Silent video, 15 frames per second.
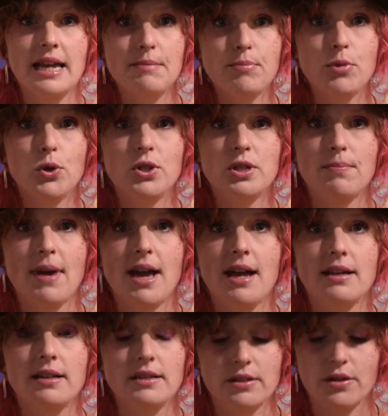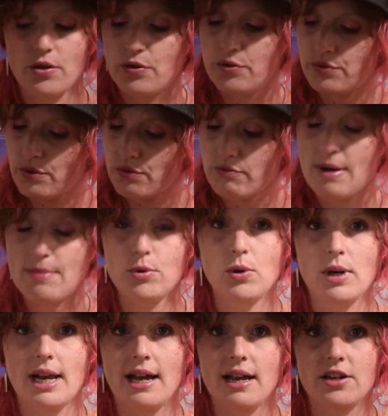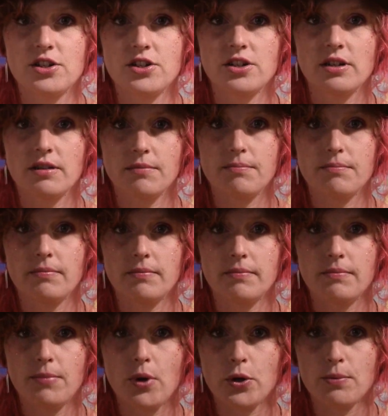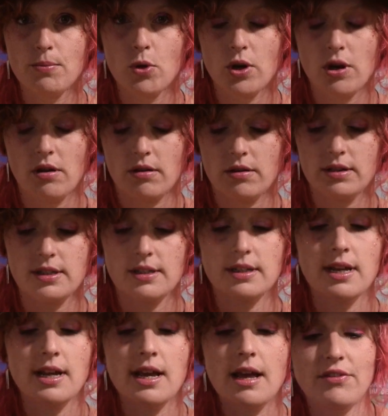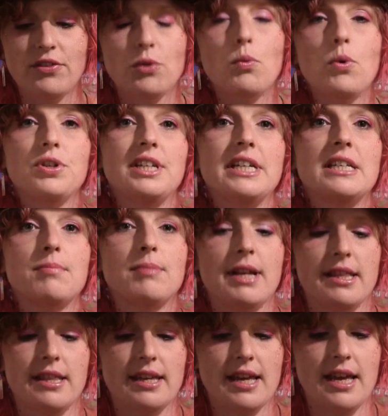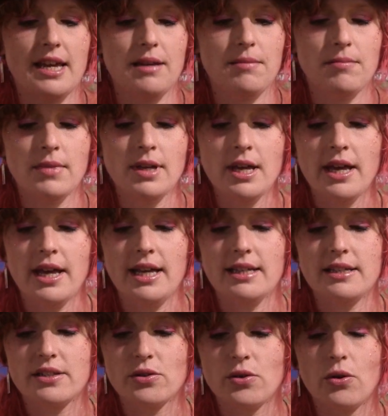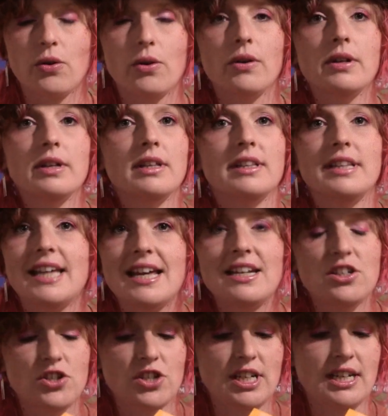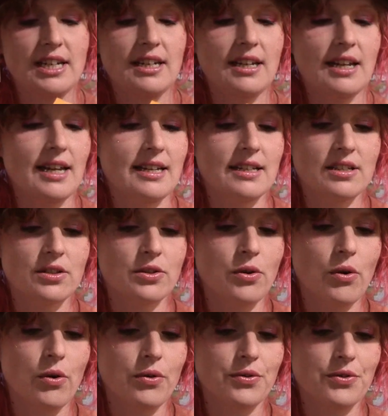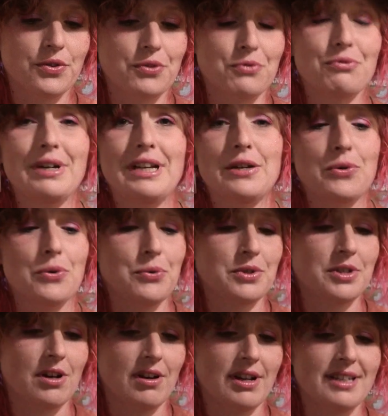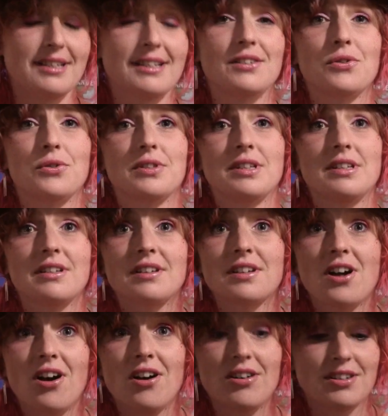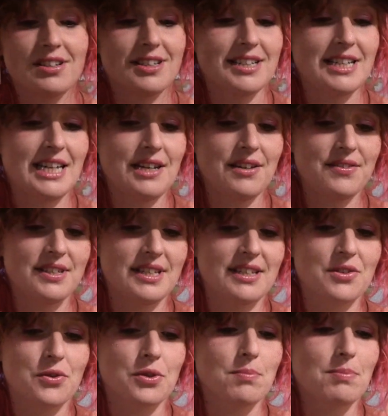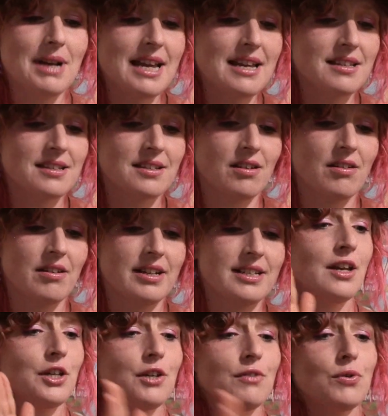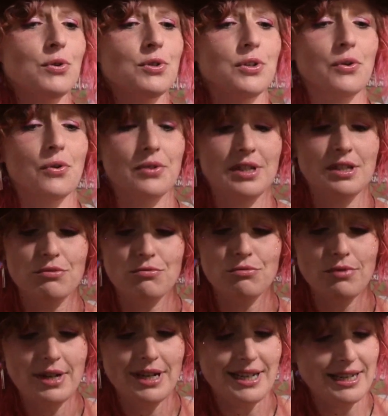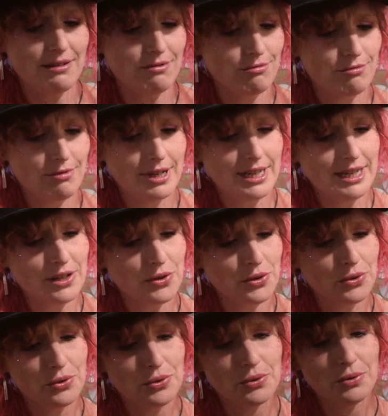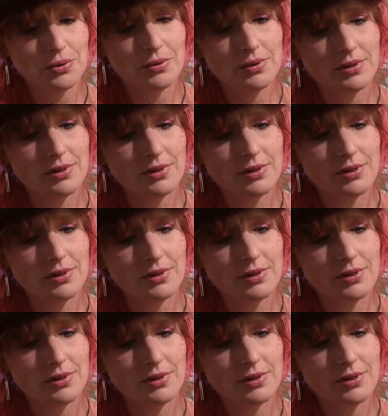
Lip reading: booster packs of Rebel Clash Pokemon cards. If you're wanting to play the game, it's got the energy, it's got the really cool dice, it's got the card sleeves, it's got the player's guide. You've also got this really, really cool